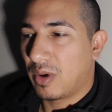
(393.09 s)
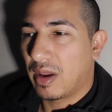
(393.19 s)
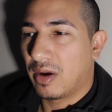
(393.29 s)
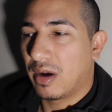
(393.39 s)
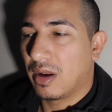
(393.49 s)

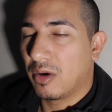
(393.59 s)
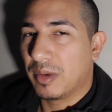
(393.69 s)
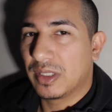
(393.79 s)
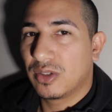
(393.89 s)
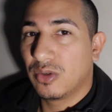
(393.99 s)
crank on it a little
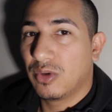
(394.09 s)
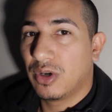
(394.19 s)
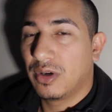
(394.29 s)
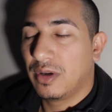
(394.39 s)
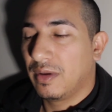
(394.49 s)
bit
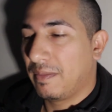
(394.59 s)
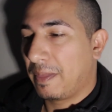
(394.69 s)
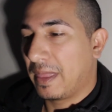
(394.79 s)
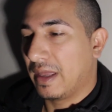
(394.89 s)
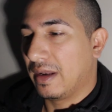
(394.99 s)
sooner,
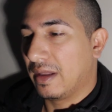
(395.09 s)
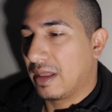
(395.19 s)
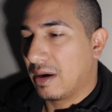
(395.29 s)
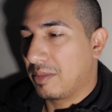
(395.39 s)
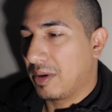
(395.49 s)
then
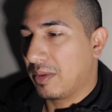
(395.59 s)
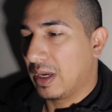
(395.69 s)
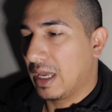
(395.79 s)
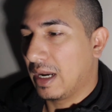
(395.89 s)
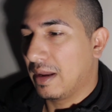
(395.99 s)
I'll be able to
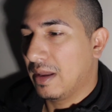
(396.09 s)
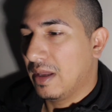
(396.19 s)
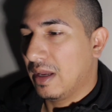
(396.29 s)
get it.